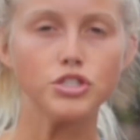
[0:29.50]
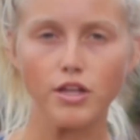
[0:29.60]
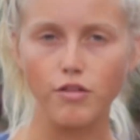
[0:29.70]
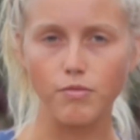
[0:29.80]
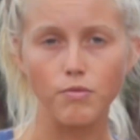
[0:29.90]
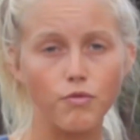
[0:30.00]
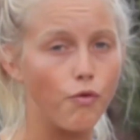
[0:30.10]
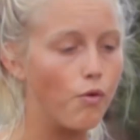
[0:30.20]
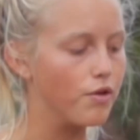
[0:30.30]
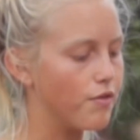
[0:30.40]
just
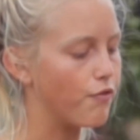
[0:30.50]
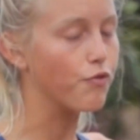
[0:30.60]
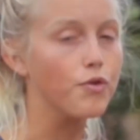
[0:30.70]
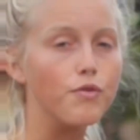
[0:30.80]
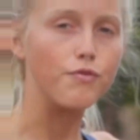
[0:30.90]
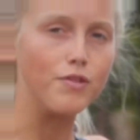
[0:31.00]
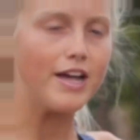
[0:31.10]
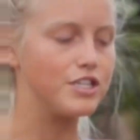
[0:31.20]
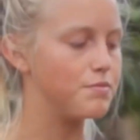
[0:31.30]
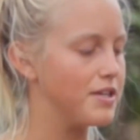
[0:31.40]
for the fruit
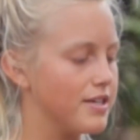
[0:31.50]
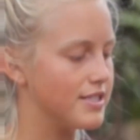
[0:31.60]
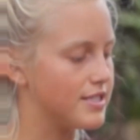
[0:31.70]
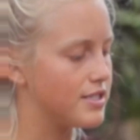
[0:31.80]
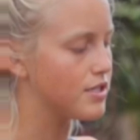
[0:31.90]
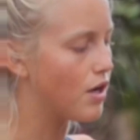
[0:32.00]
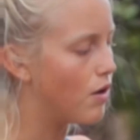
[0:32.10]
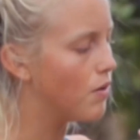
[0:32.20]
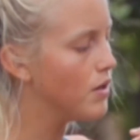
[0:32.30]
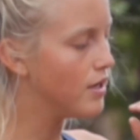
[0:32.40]
flesh because it's
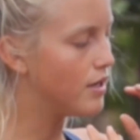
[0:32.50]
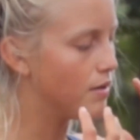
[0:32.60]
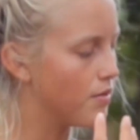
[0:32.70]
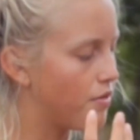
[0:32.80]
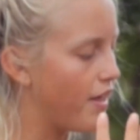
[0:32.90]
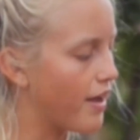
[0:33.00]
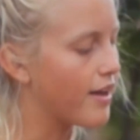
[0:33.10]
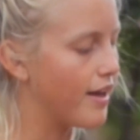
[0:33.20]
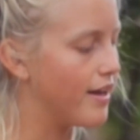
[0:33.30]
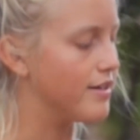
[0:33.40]
so
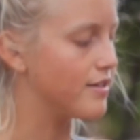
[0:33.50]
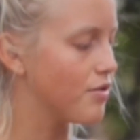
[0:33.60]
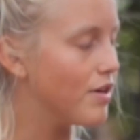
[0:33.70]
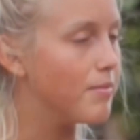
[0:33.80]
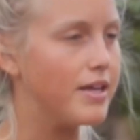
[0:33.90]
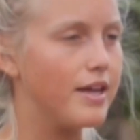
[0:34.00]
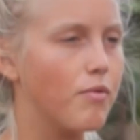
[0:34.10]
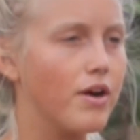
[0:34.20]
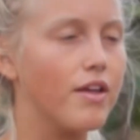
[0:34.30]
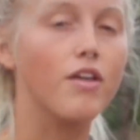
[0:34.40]
thick and creamy,
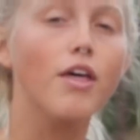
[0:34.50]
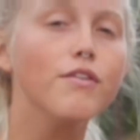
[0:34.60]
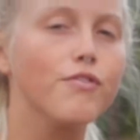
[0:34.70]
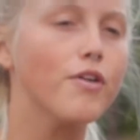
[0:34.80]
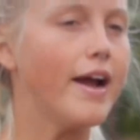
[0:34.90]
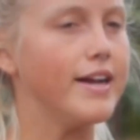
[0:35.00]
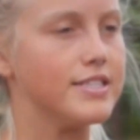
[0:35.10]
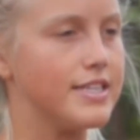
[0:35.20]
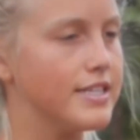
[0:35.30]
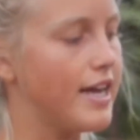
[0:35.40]
whereas other
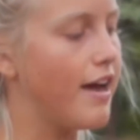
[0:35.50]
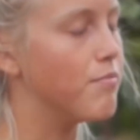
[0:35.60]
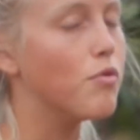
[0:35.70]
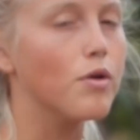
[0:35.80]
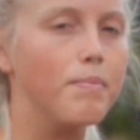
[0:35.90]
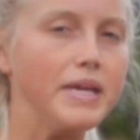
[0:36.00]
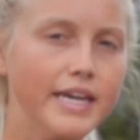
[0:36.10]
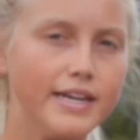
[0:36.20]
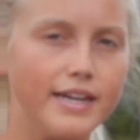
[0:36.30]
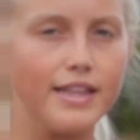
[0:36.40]
varieties tend to have more
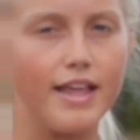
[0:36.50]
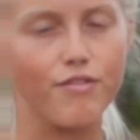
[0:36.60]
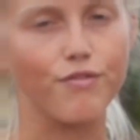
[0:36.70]
bean and less